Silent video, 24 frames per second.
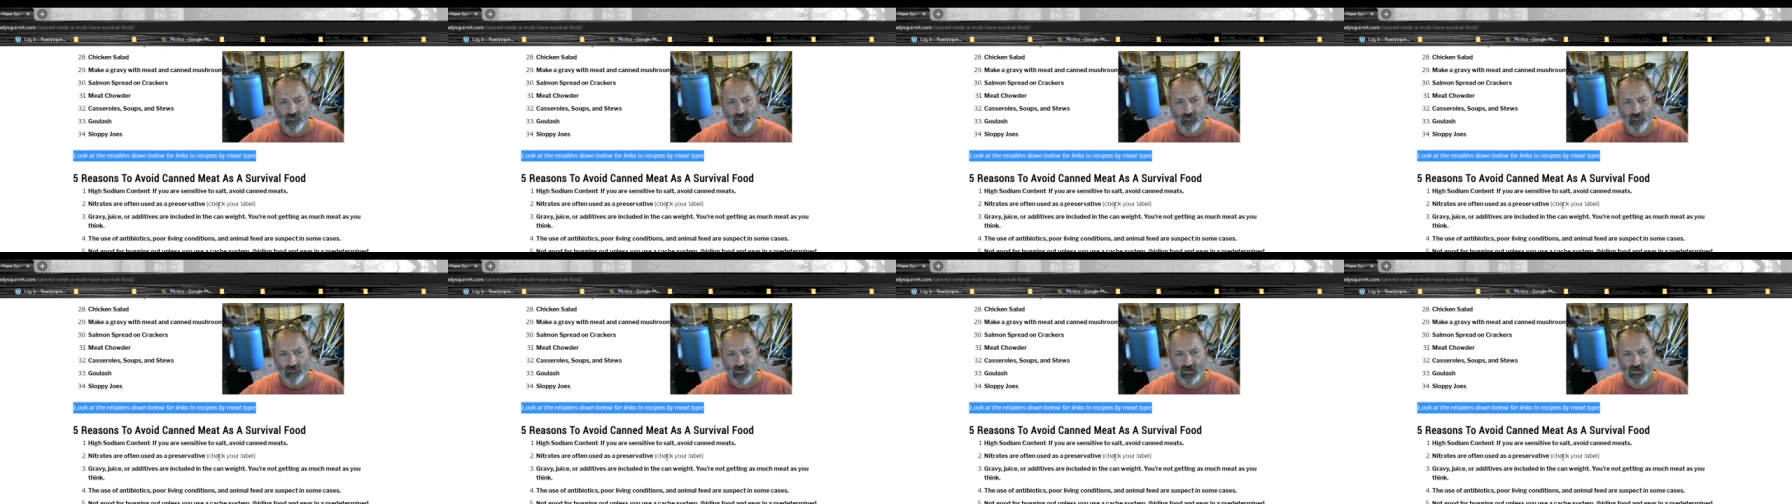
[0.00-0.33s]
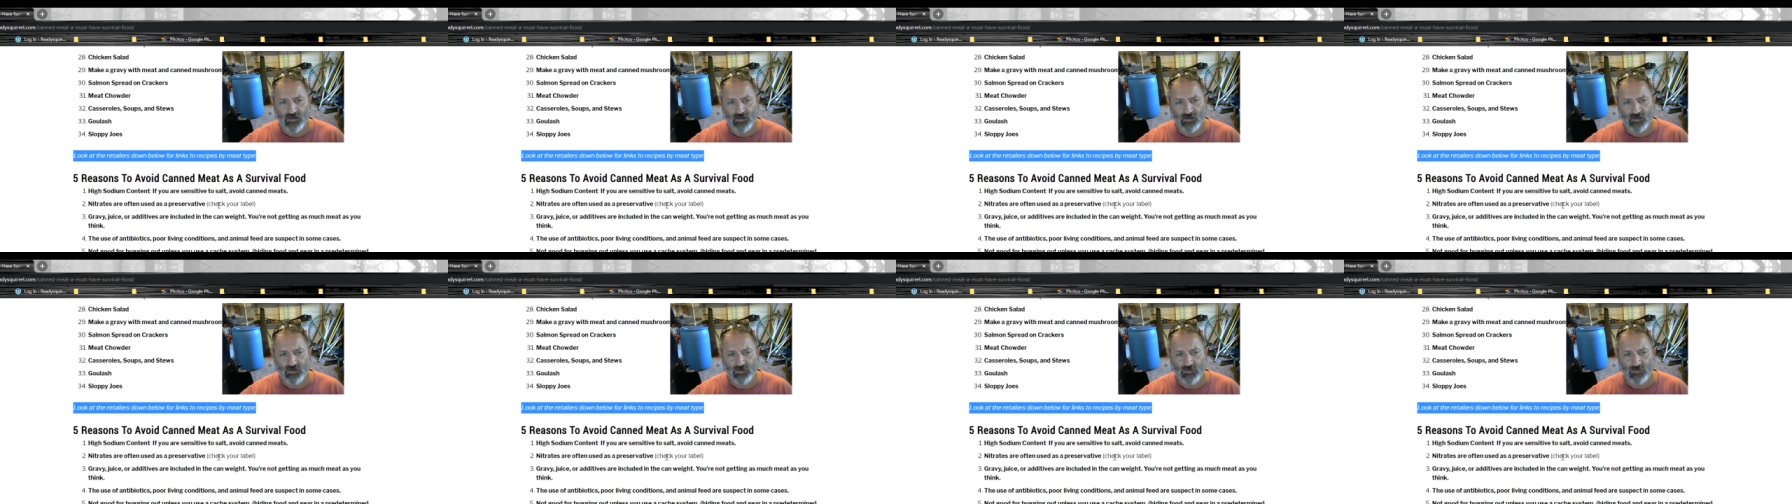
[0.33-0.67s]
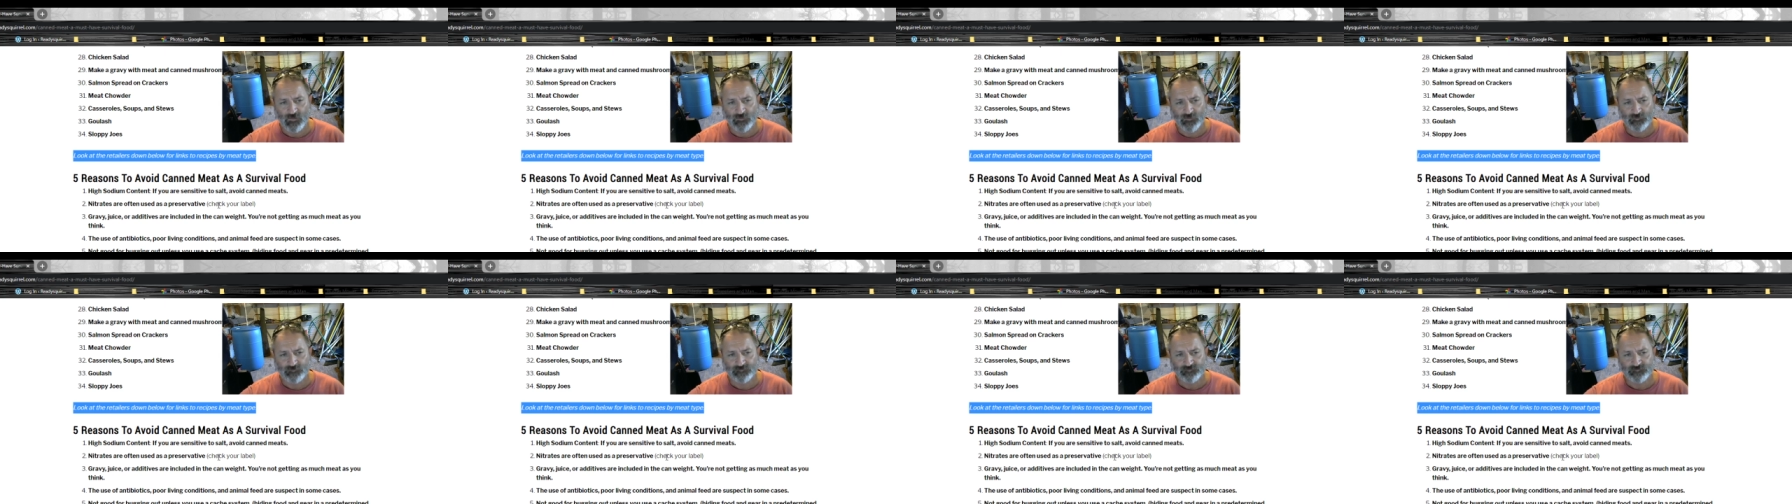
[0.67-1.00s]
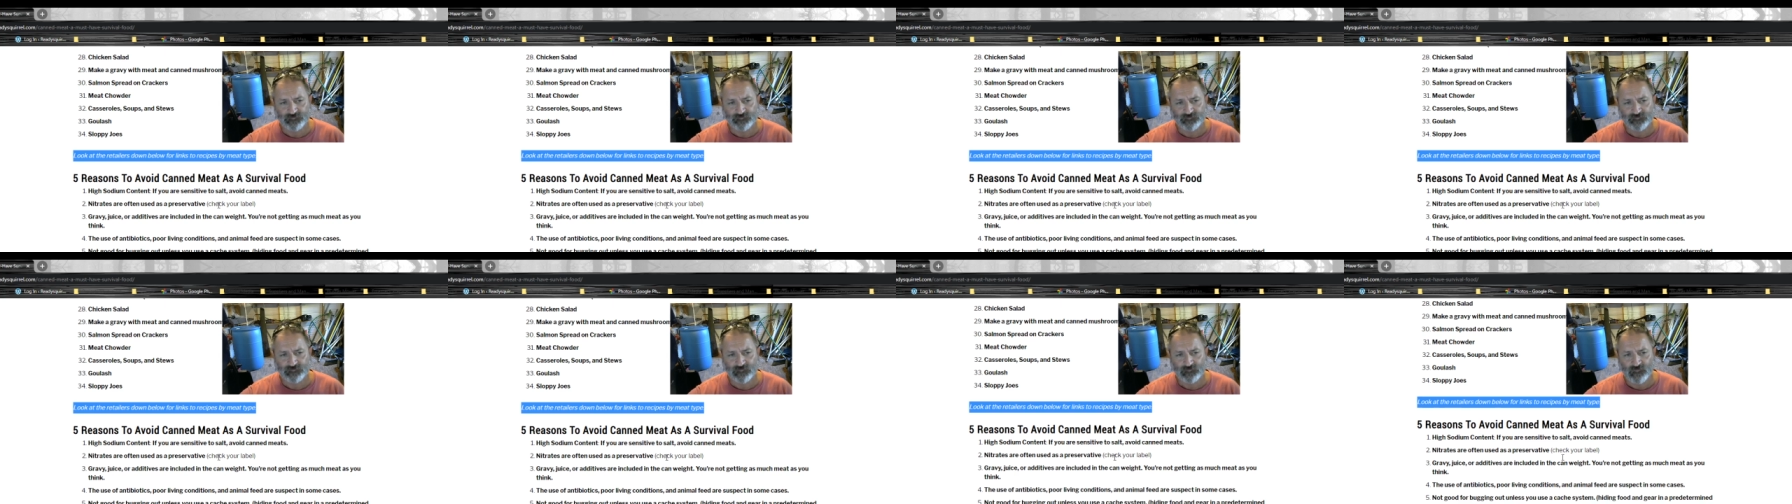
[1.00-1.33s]
Um,
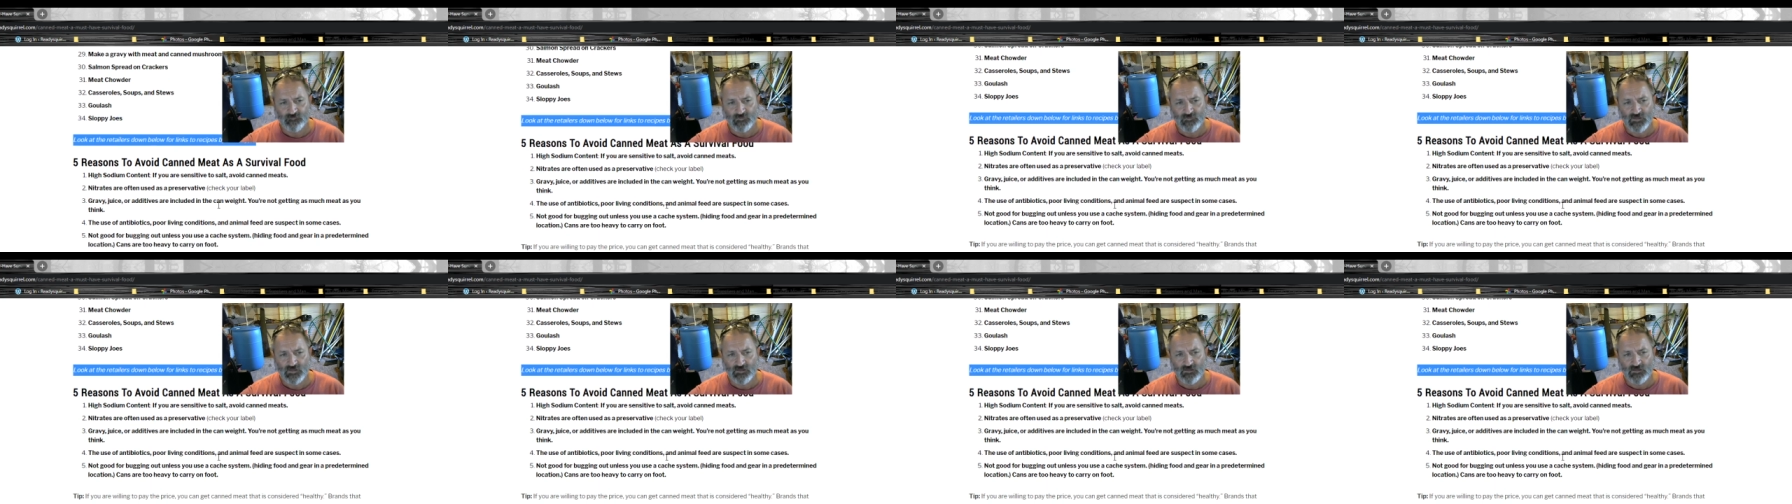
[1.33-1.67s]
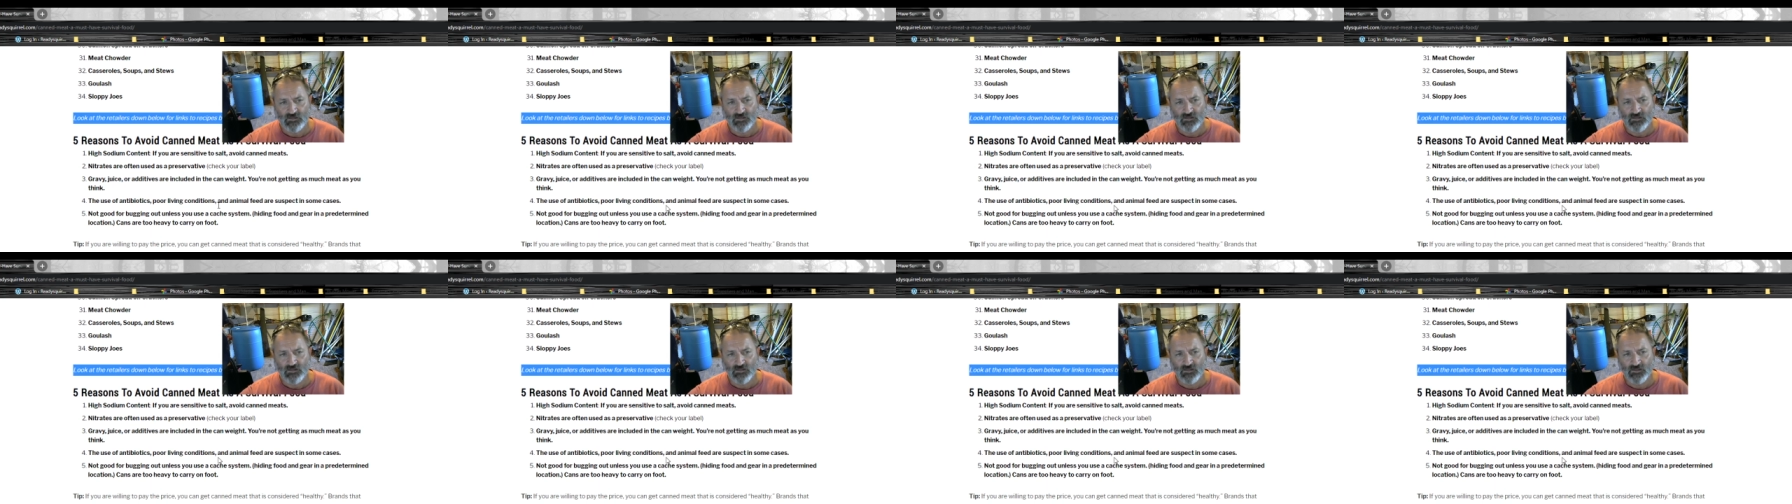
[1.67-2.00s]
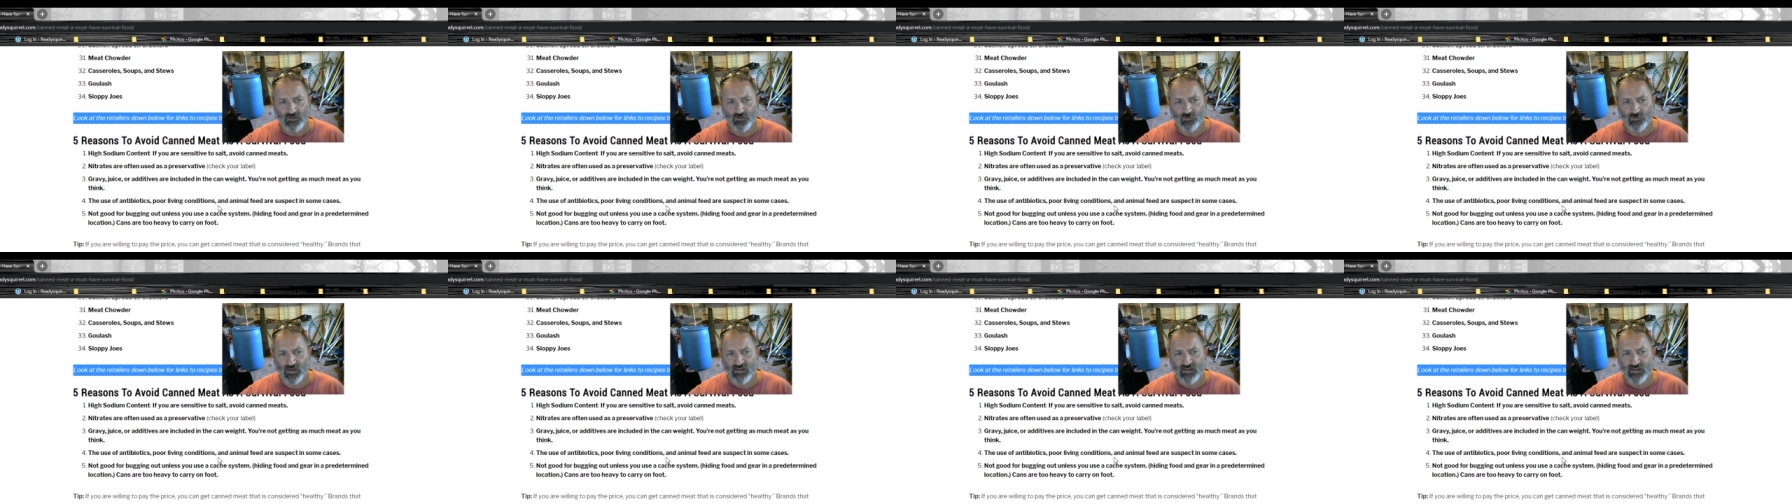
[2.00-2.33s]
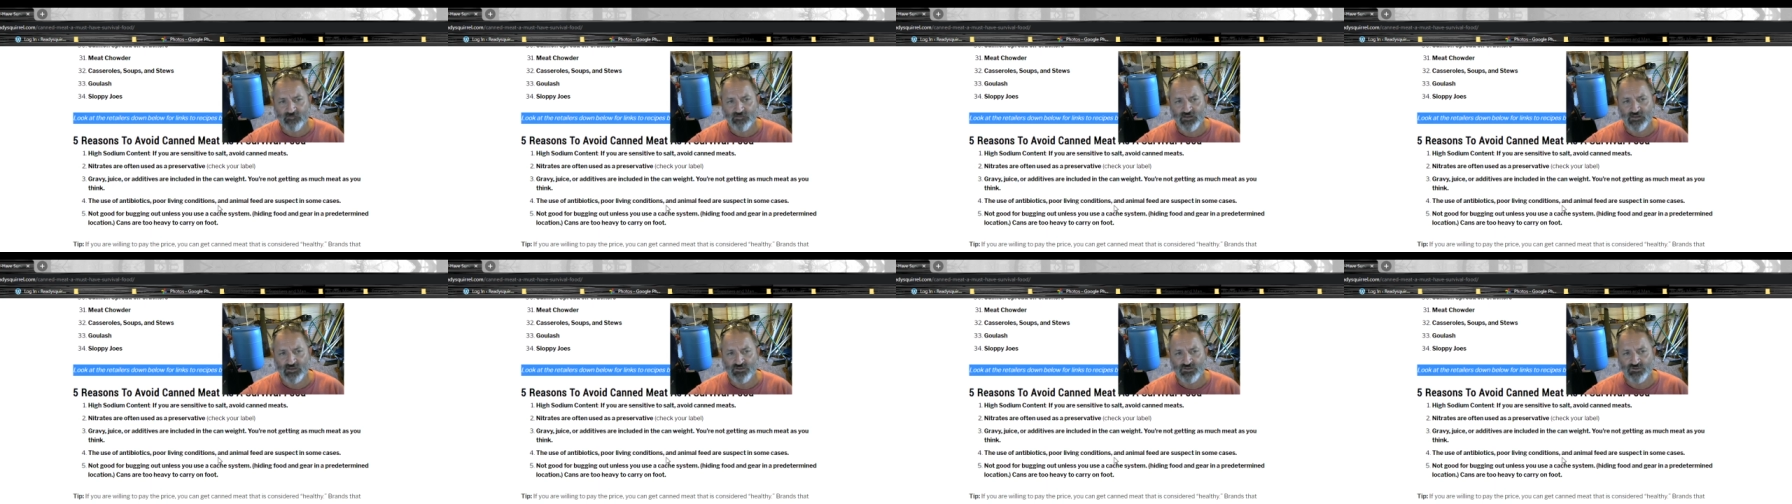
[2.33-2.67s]

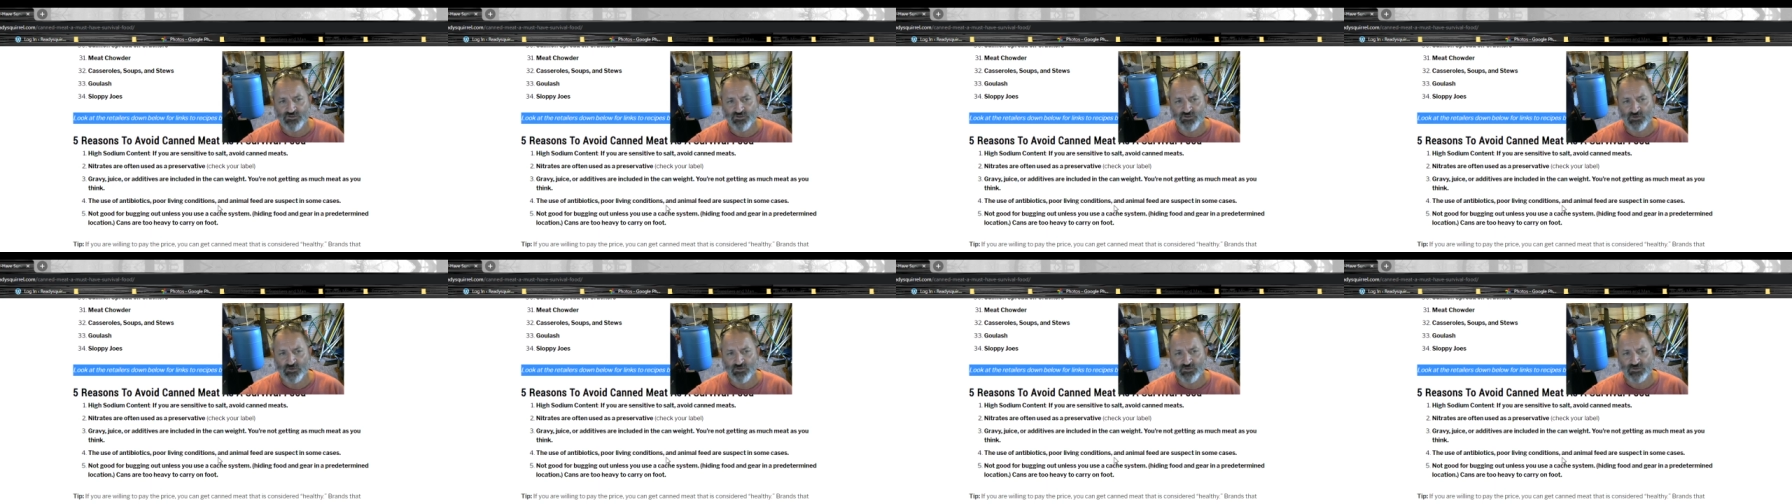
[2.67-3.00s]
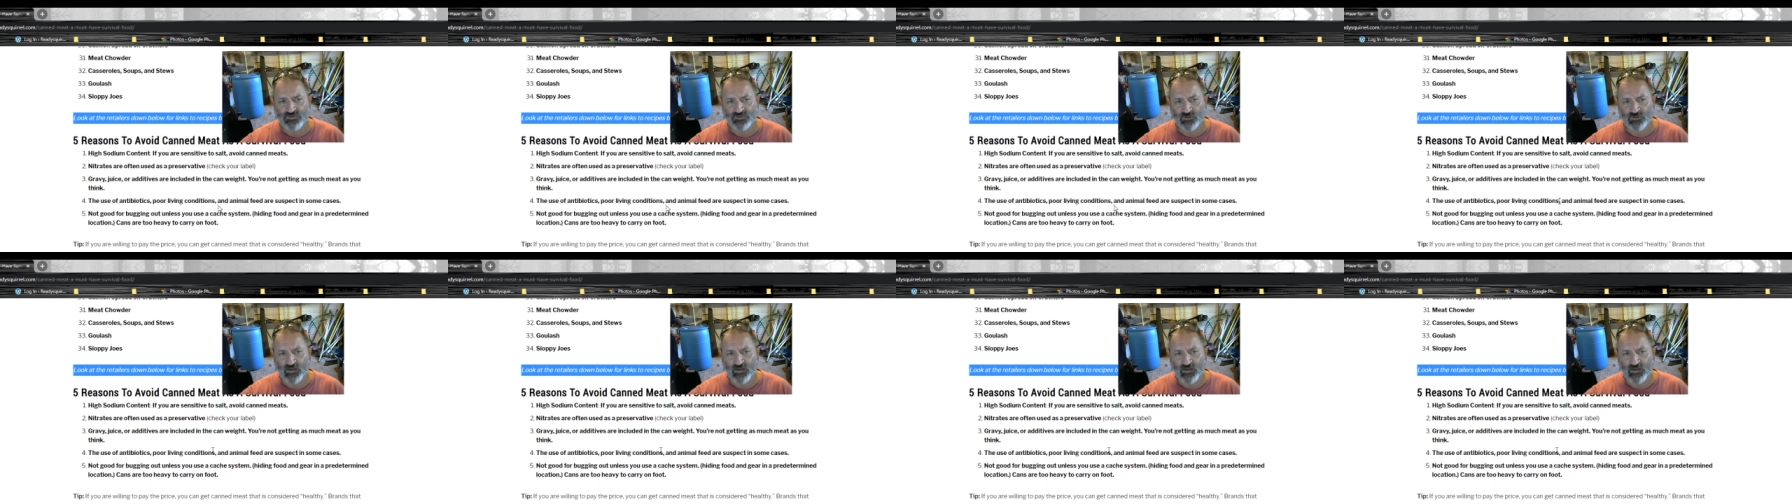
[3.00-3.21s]
Gravy, juice,